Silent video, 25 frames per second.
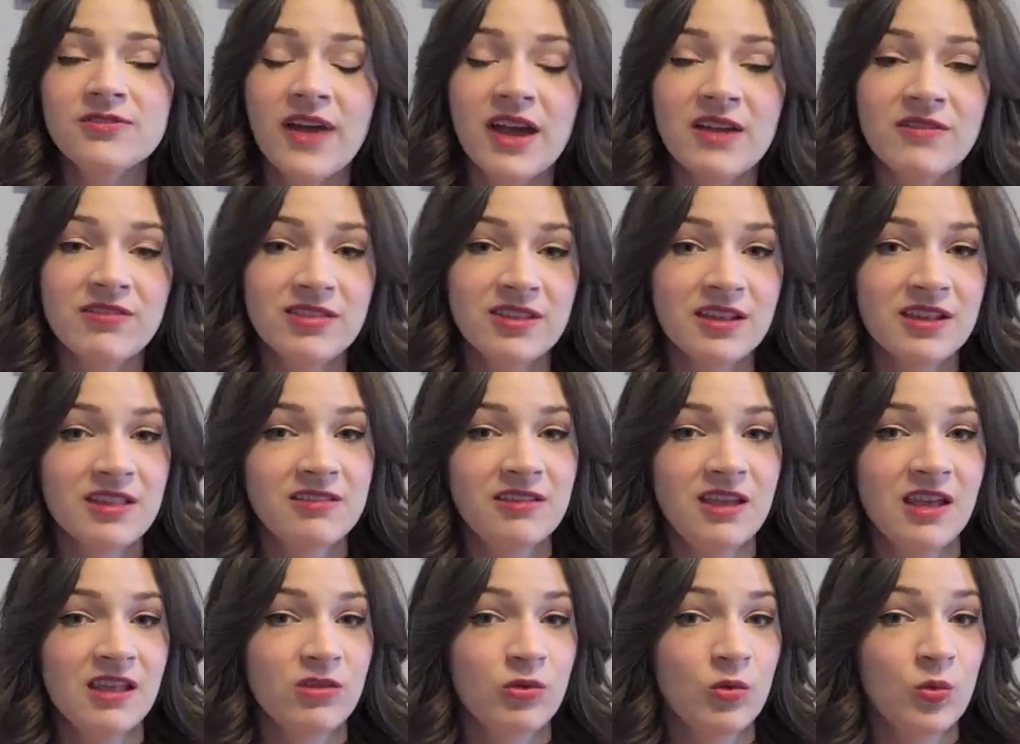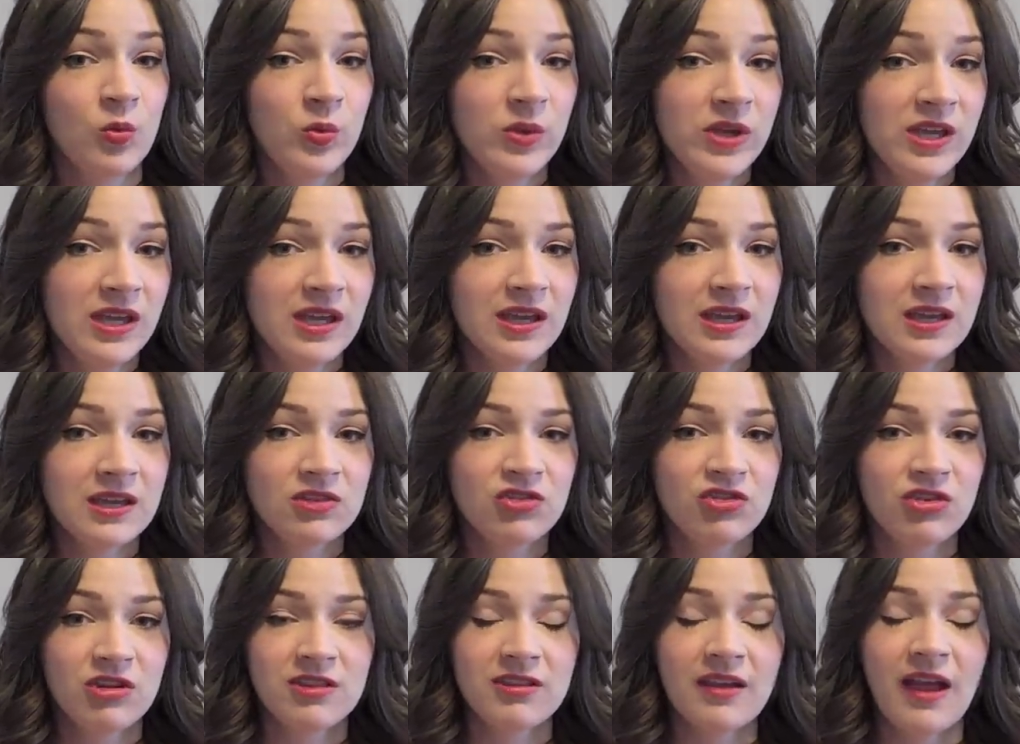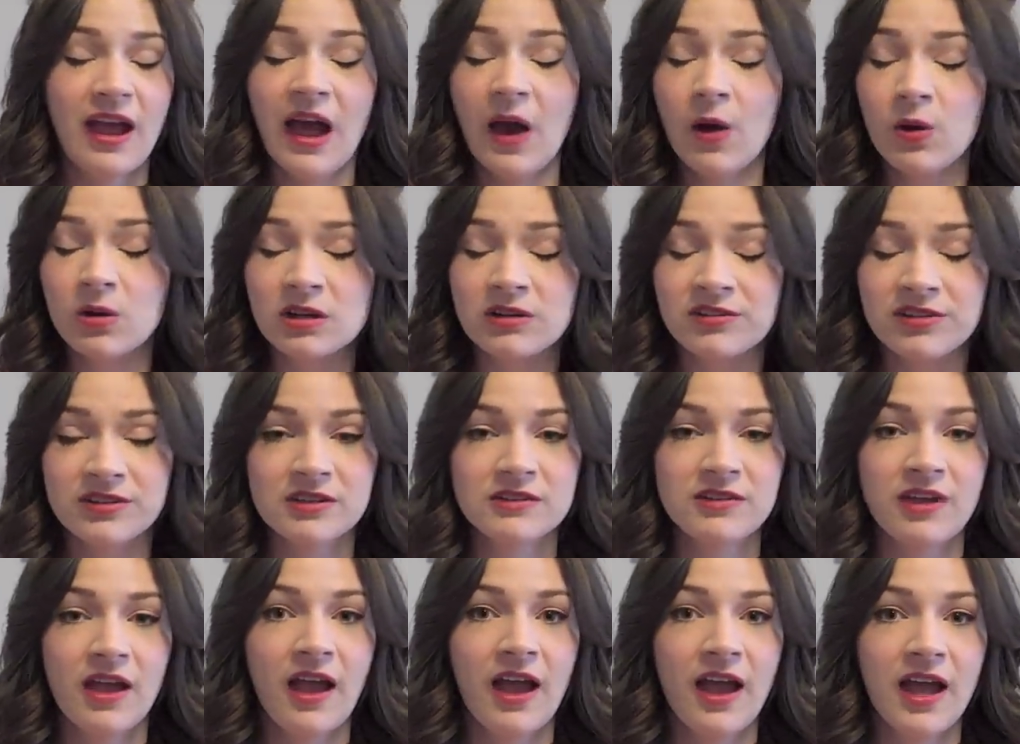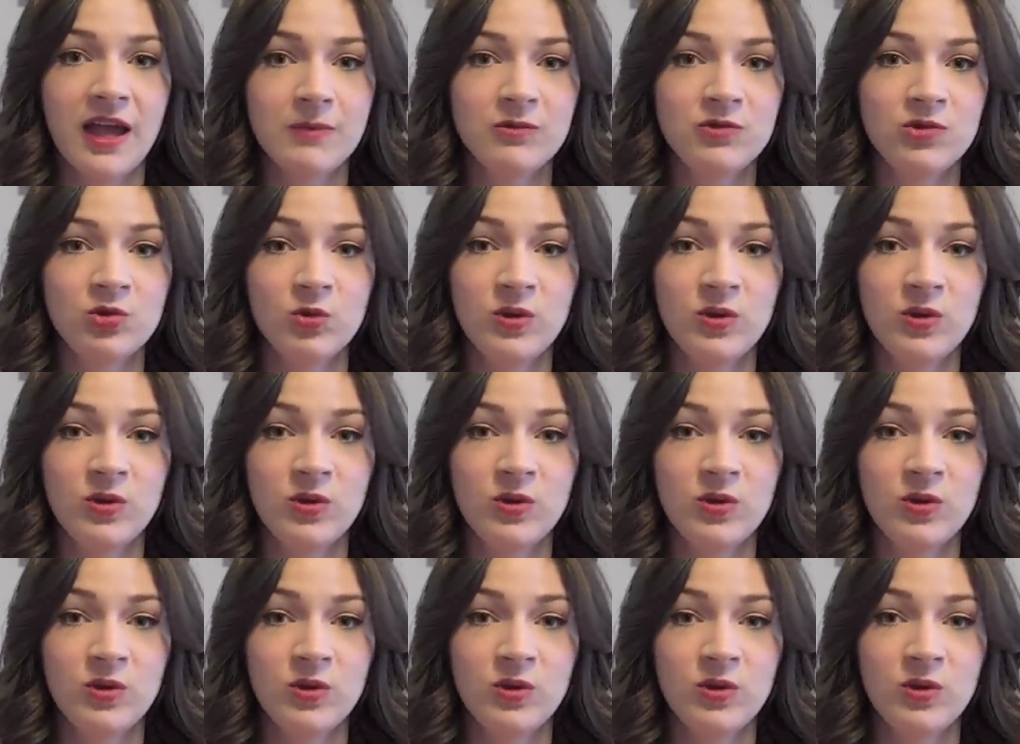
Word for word: 5-6 days a week, just hours at a time,